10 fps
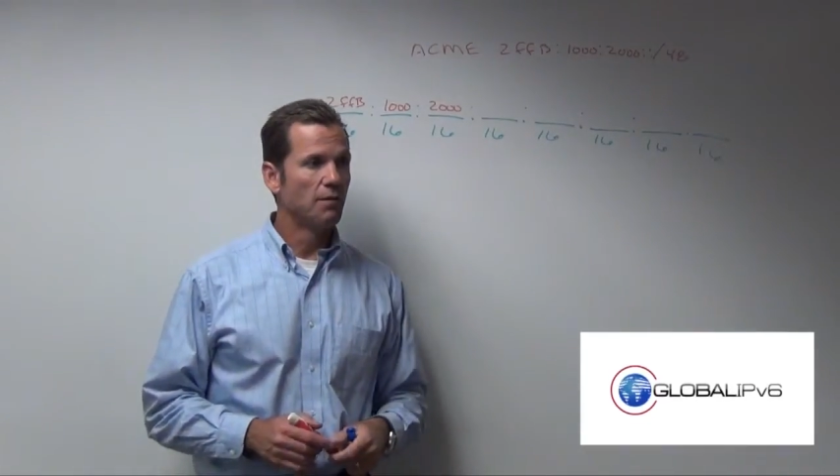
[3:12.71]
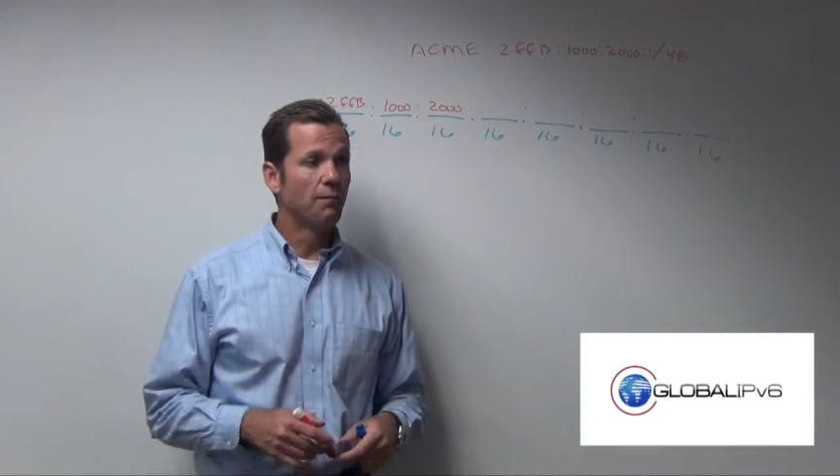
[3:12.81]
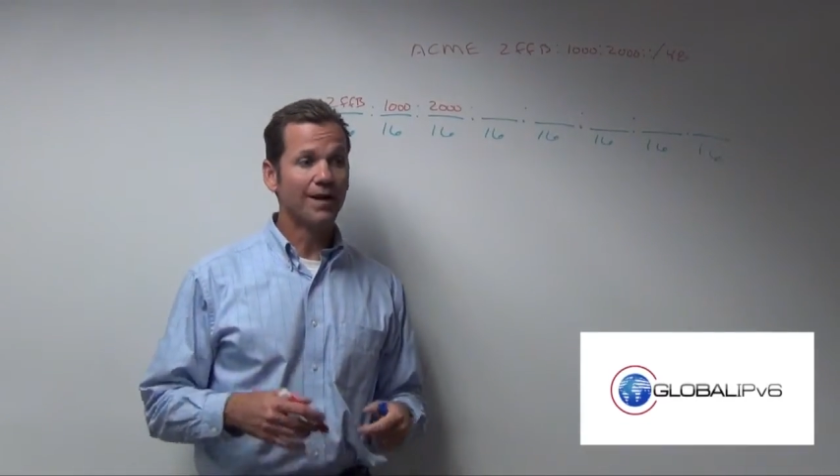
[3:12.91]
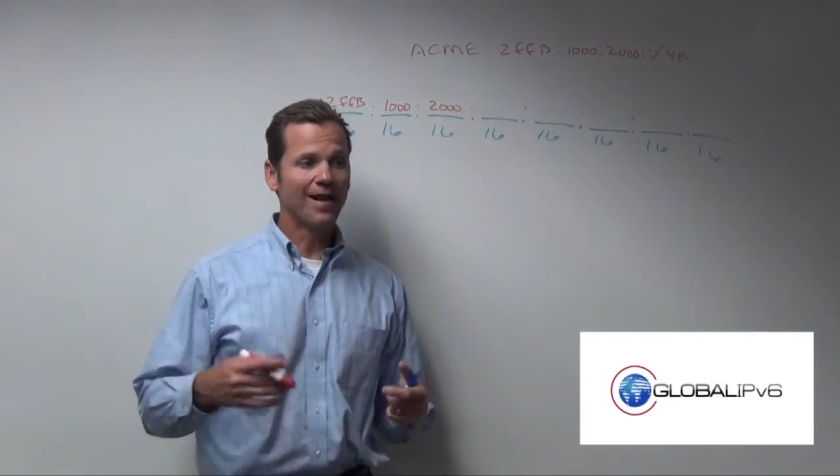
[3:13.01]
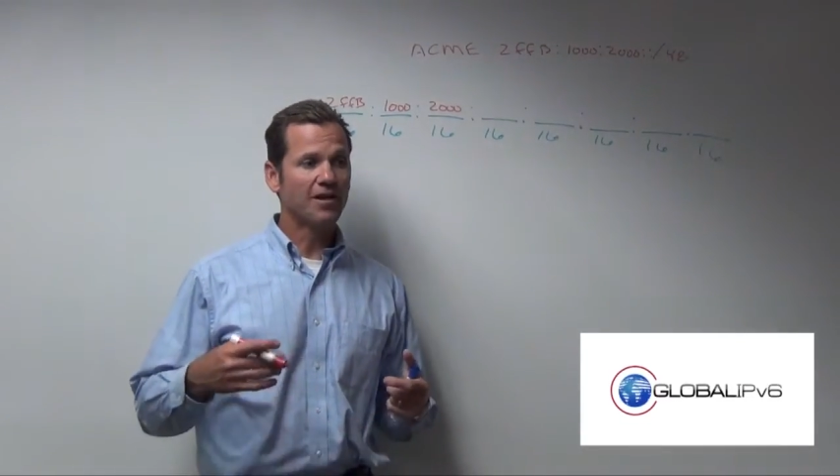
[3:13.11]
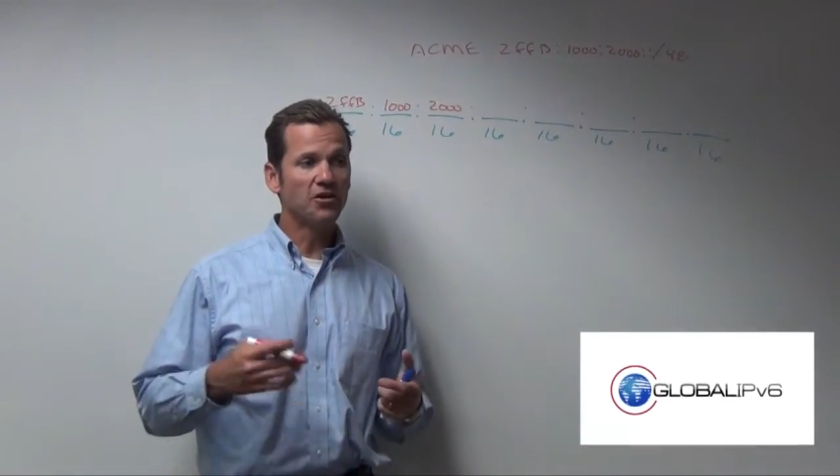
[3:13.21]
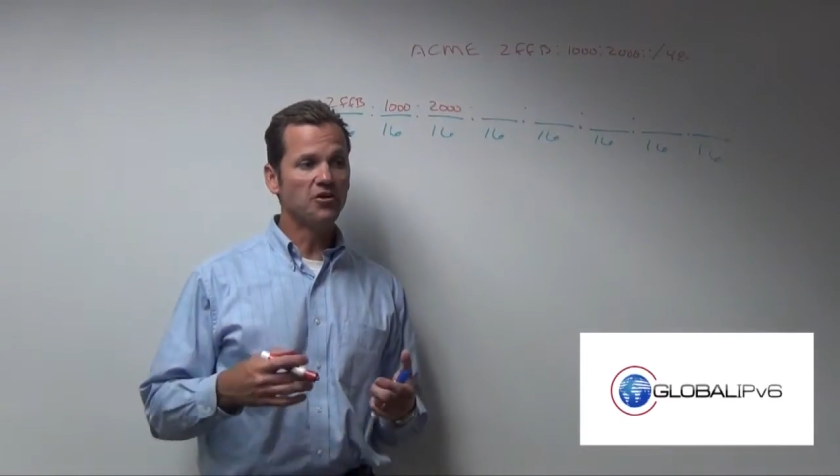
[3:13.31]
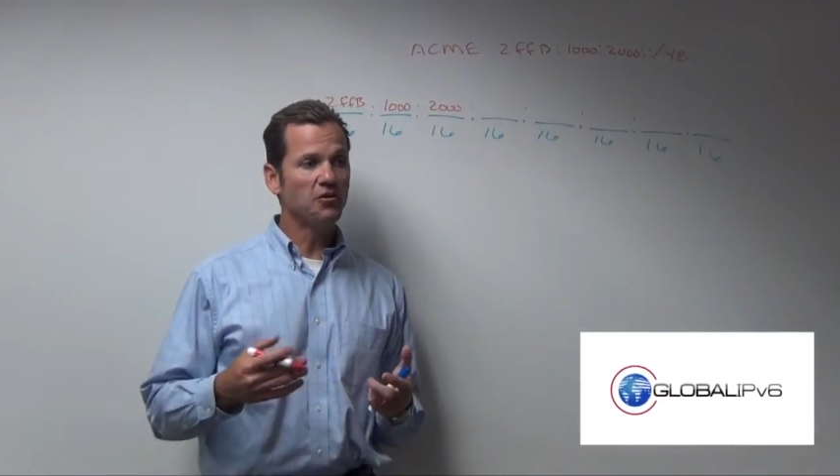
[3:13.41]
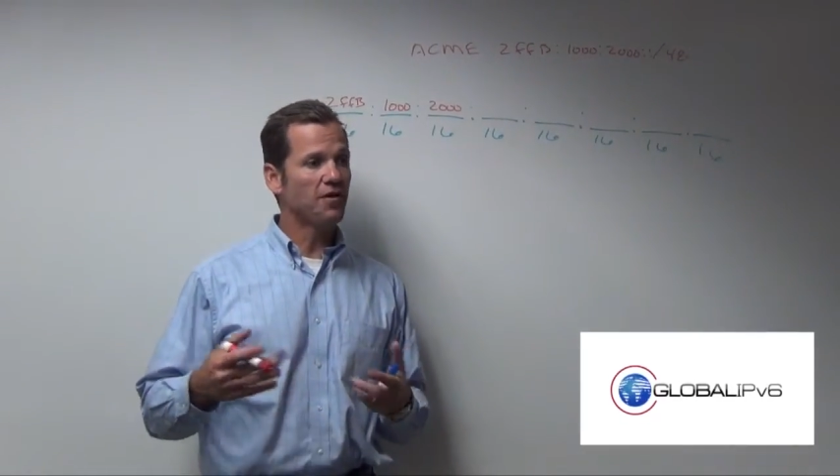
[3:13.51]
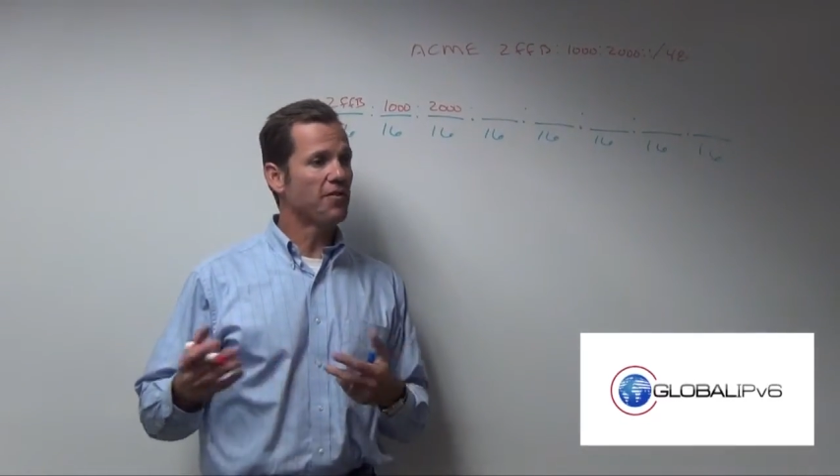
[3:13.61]
But I could
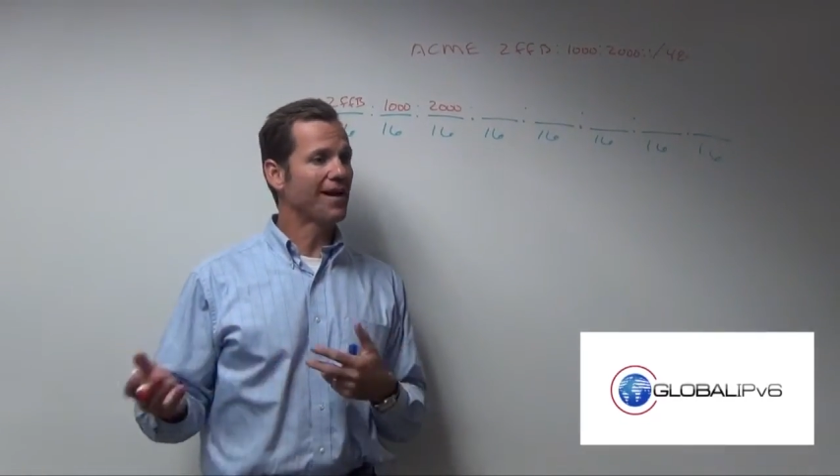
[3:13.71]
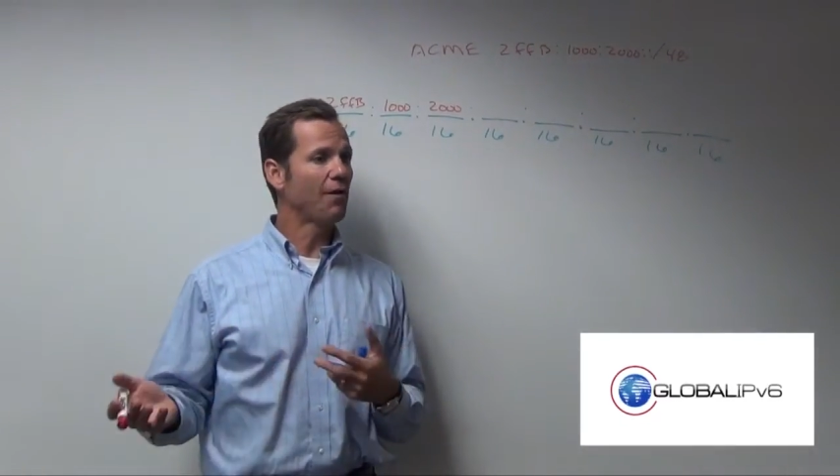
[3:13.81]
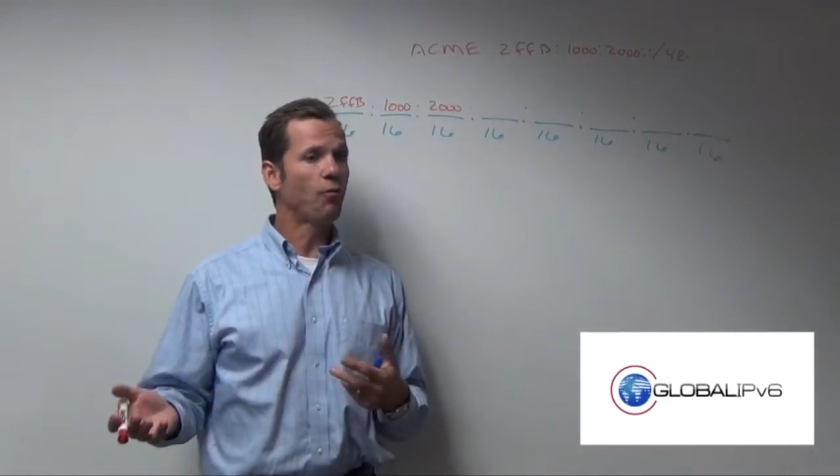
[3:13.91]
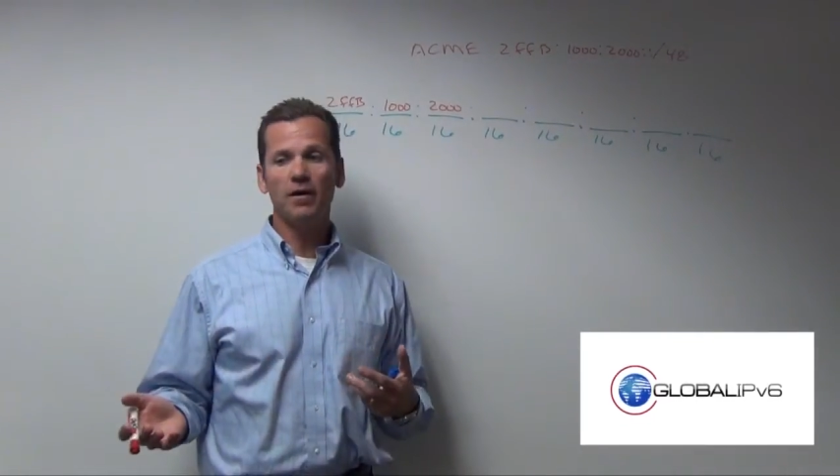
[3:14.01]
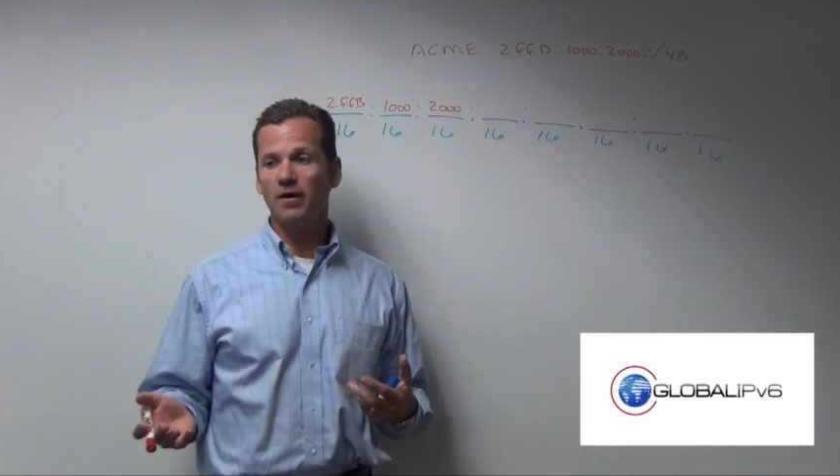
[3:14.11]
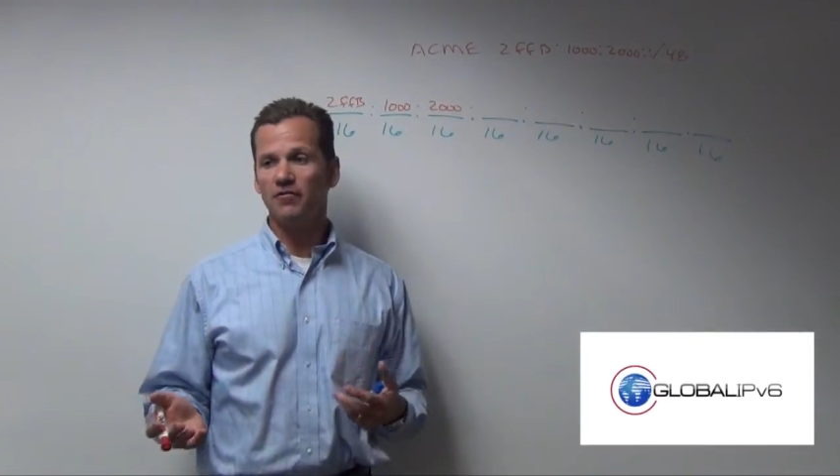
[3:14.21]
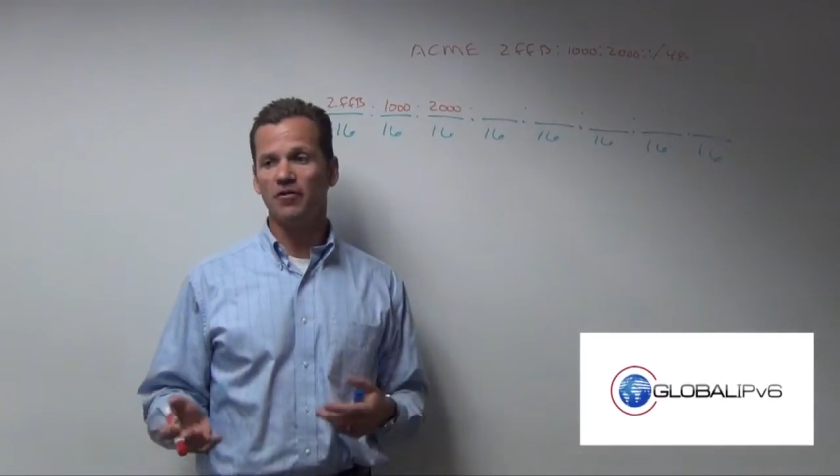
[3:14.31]
do anything I wanted